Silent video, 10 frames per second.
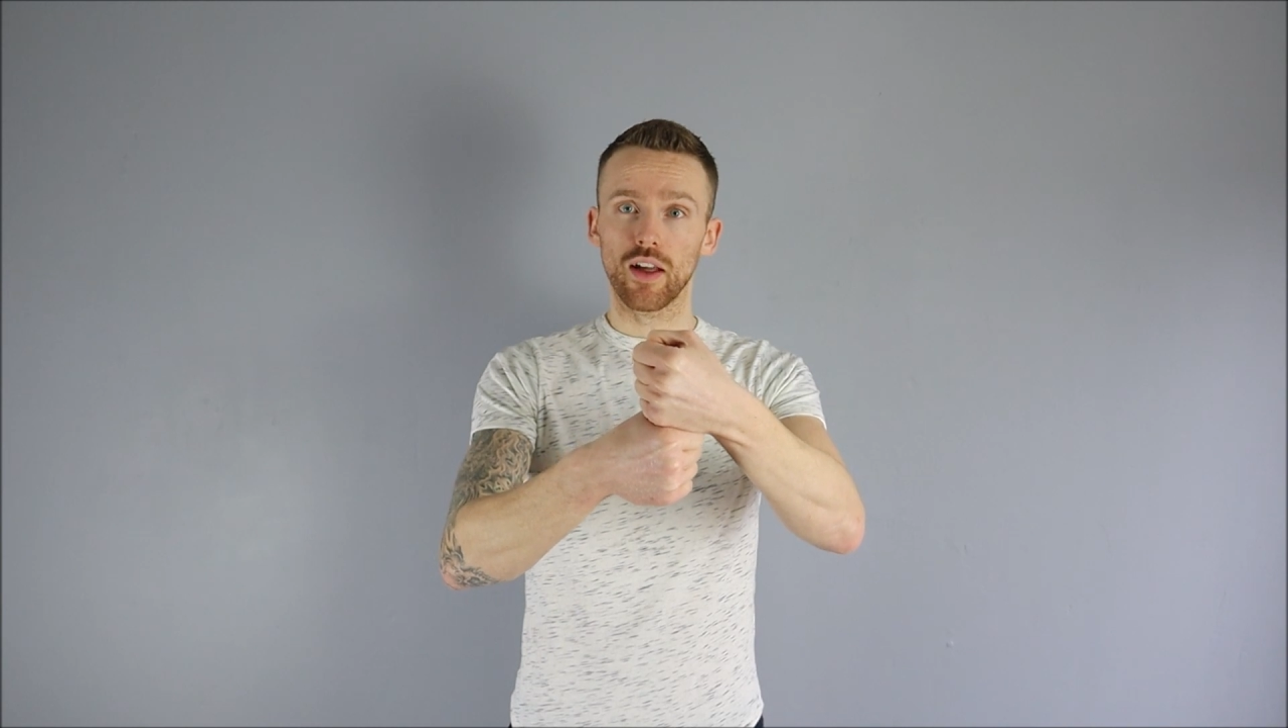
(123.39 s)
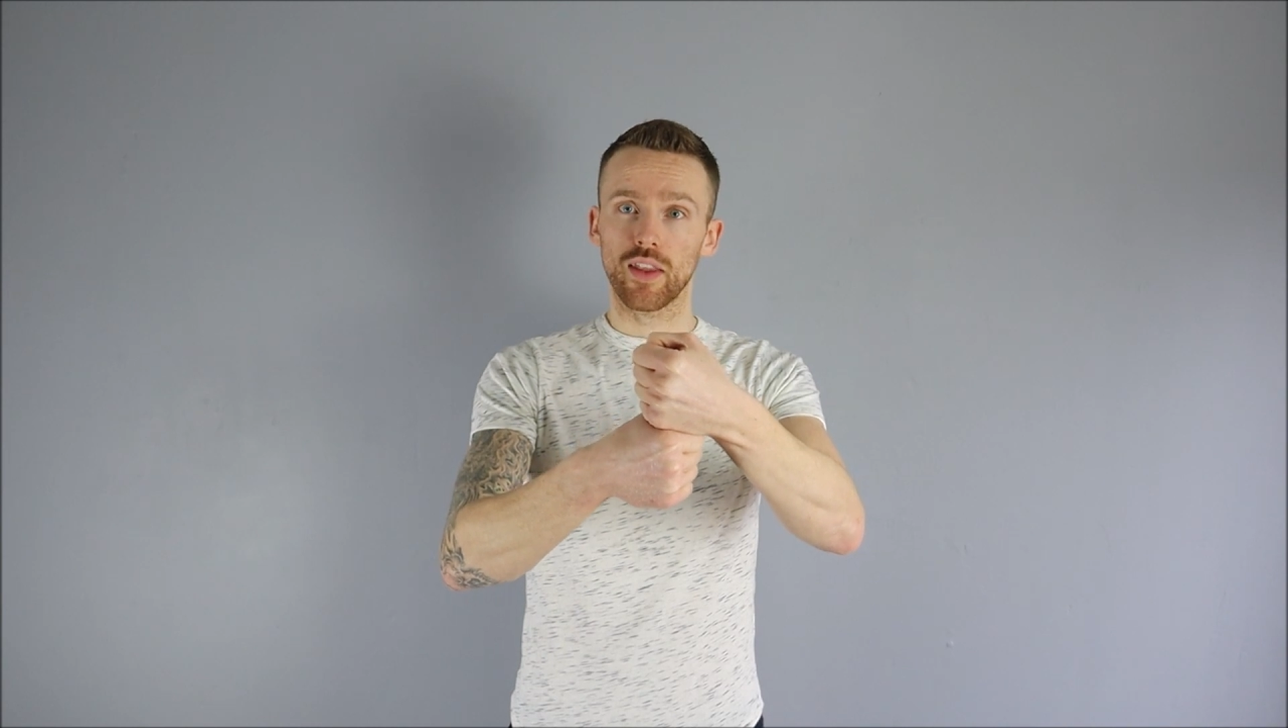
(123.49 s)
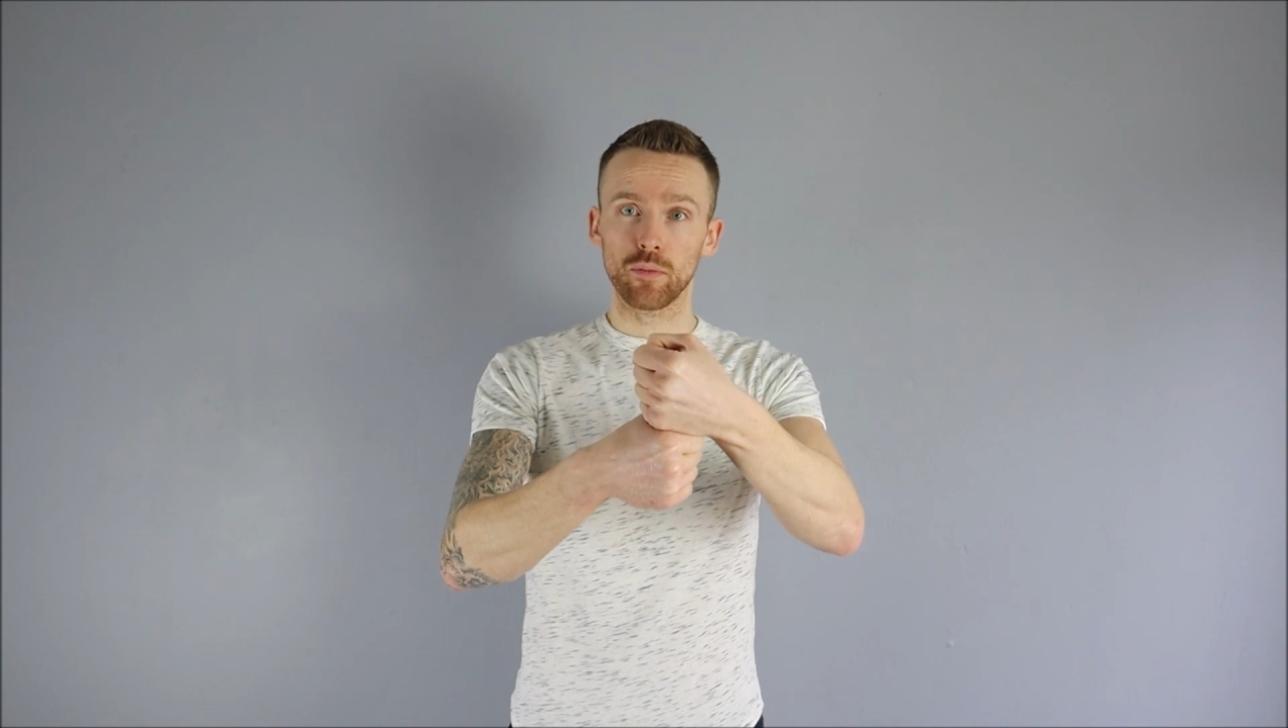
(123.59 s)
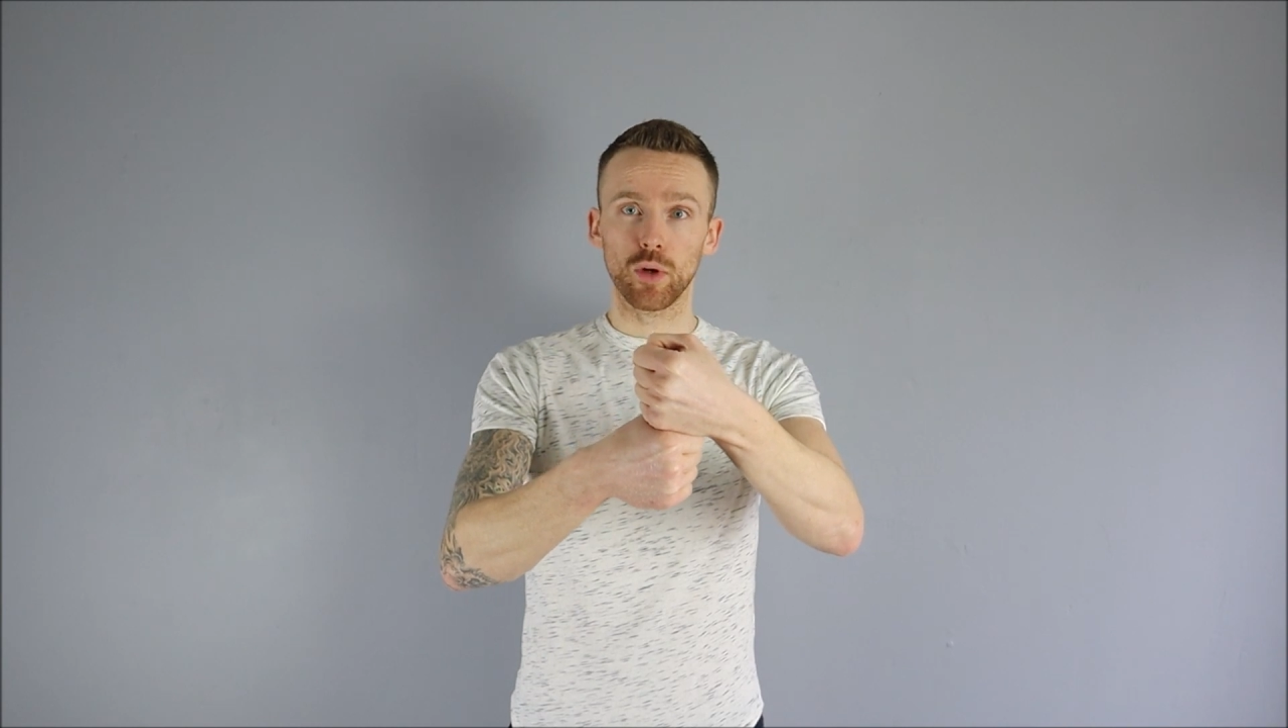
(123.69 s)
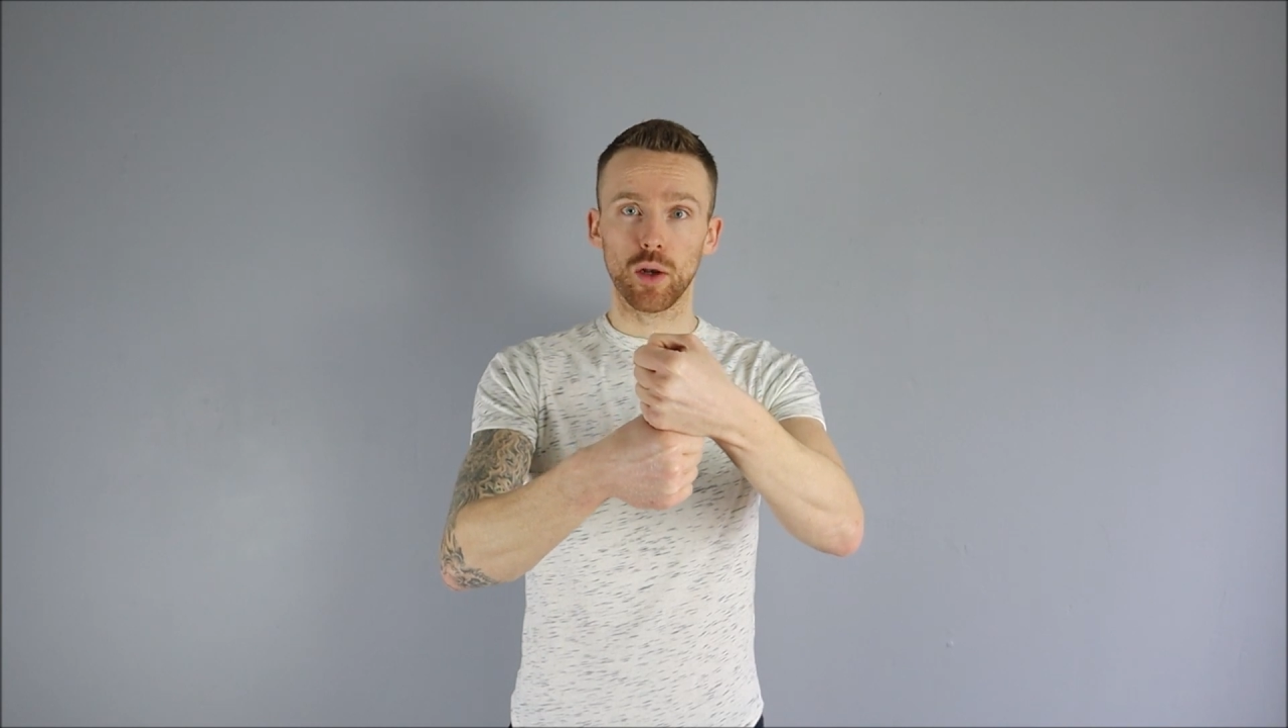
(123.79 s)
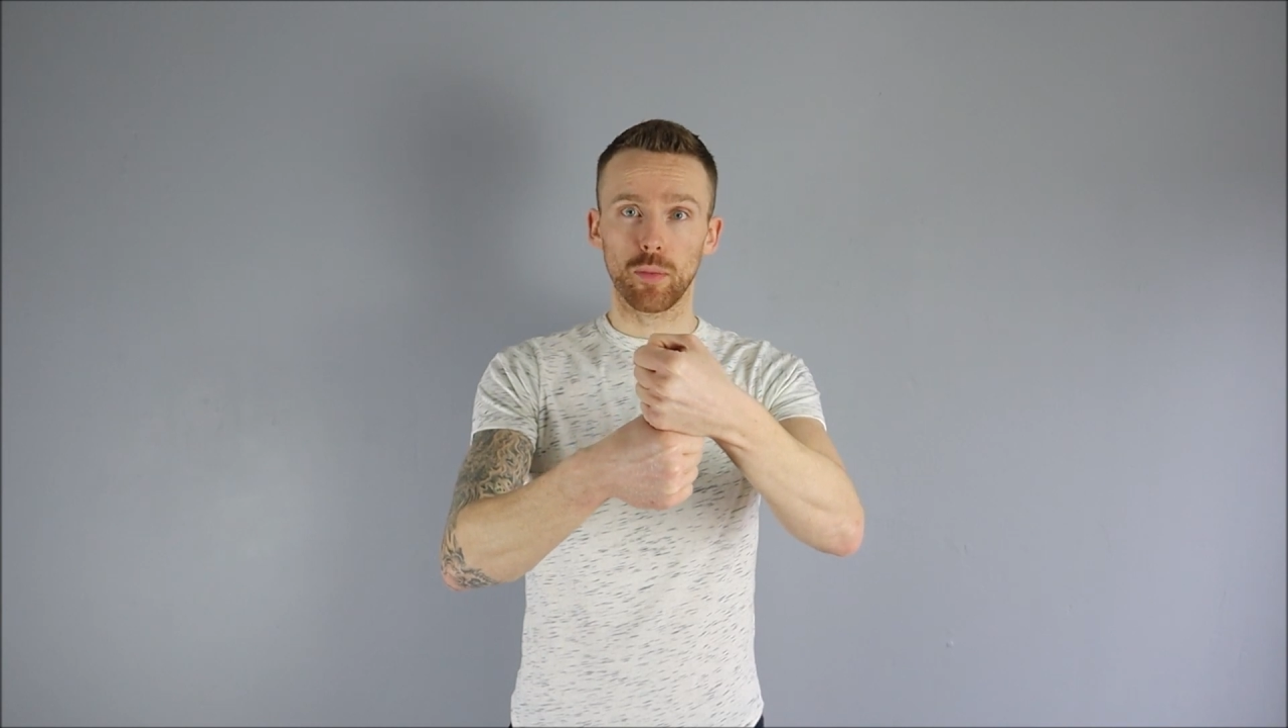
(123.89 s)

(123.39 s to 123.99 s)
and then pull